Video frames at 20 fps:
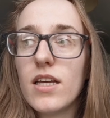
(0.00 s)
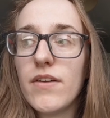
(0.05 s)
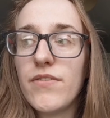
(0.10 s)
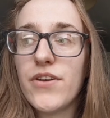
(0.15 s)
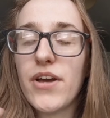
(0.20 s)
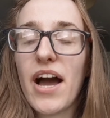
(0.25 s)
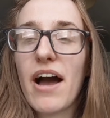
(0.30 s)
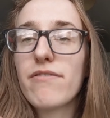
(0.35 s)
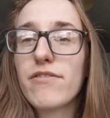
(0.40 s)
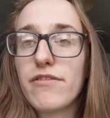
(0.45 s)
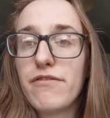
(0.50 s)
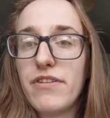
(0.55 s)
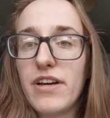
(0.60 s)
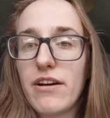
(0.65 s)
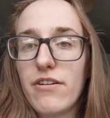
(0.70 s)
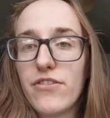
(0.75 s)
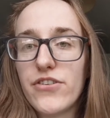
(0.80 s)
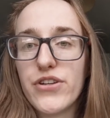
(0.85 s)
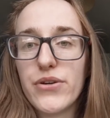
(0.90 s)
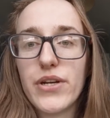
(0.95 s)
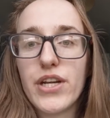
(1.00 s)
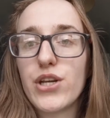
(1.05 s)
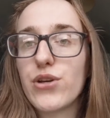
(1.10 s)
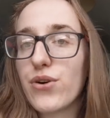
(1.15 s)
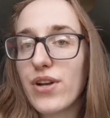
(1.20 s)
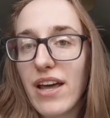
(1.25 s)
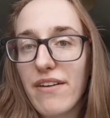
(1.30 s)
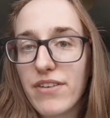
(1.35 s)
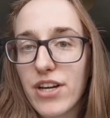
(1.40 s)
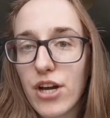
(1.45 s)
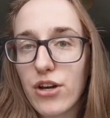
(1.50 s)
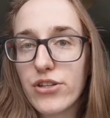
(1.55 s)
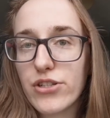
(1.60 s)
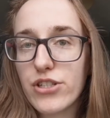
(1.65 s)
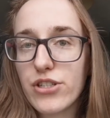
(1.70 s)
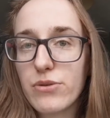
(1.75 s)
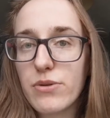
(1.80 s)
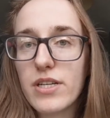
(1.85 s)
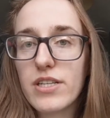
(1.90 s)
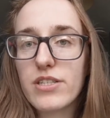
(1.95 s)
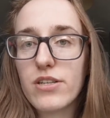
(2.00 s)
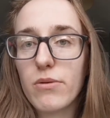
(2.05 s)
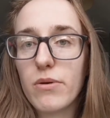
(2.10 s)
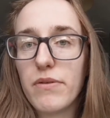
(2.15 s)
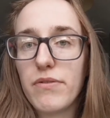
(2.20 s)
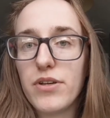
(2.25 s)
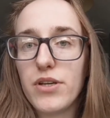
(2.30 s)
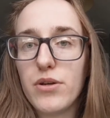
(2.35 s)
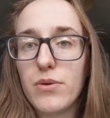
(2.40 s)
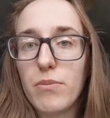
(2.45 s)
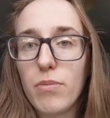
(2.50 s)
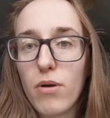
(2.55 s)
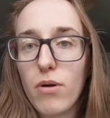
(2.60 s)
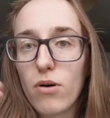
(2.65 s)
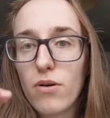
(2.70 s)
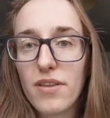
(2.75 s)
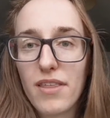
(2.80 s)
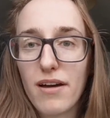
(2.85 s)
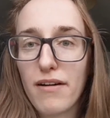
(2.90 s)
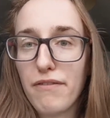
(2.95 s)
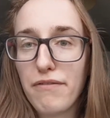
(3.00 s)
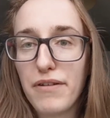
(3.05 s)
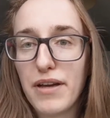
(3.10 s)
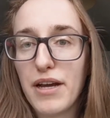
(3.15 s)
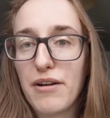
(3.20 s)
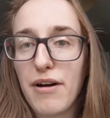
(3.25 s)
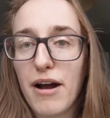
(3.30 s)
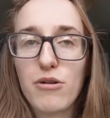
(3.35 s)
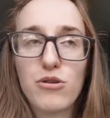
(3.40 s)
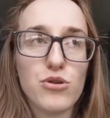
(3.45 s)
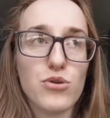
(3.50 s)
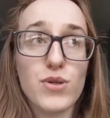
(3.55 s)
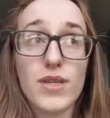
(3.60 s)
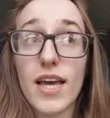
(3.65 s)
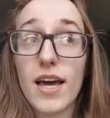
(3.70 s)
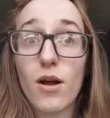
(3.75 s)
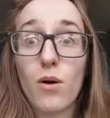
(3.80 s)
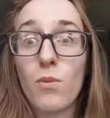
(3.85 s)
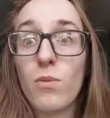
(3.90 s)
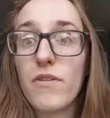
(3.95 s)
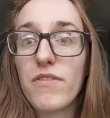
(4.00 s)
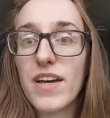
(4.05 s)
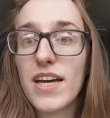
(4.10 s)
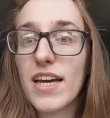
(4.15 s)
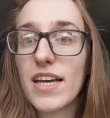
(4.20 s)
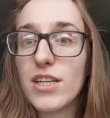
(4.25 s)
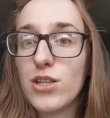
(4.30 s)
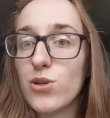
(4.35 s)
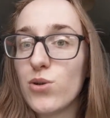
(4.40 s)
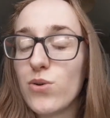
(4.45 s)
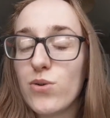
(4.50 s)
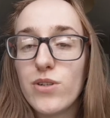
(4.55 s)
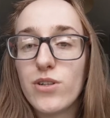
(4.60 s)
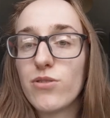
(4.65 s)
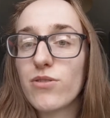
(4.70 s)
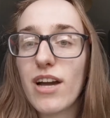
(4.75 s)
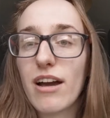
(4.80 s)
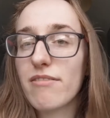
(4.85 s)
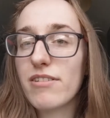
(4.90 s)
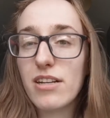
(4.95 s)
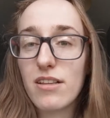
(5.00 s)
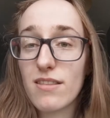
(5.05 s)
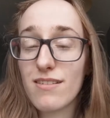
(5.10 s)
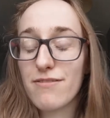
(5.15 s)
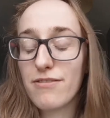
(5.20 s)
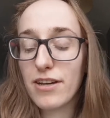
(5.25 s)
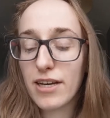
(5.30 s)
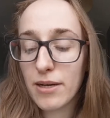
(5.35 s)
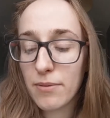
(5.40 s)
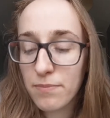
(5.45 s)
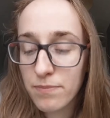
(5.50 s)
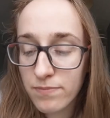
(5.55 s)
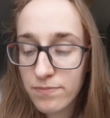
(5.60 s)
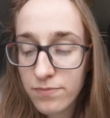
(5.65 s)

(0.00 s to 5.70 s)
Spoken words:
If you have a fear of doing it, you're never going to do it, so if you block that fear out, just get on with it, you'll get rid of the fear.